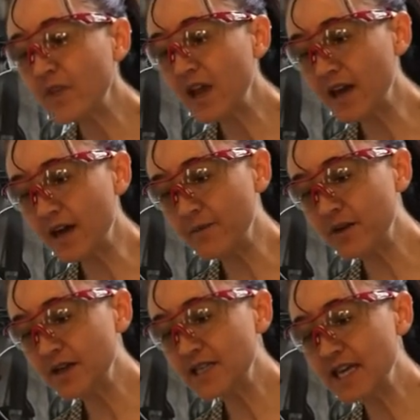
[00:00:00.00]
and I'm
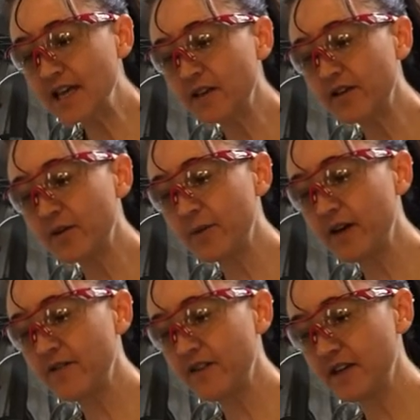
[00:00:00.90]
gonna take a little bit
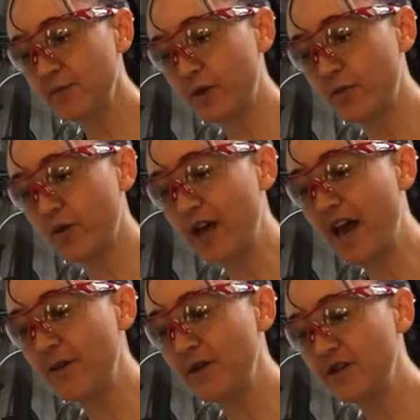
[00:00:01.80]
of this purple
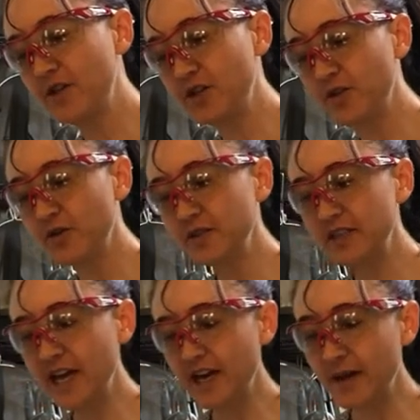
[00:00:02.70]
cabbage
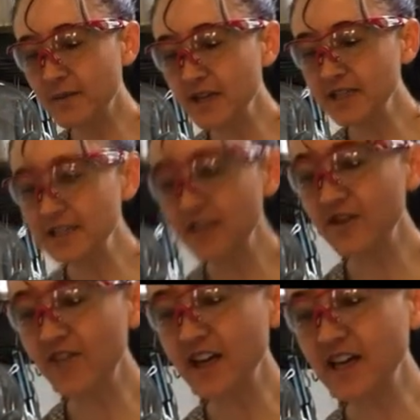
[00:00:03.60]
juice and I'm gonna see
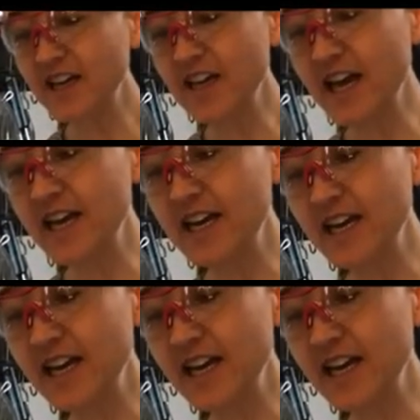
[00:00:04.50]
if I can get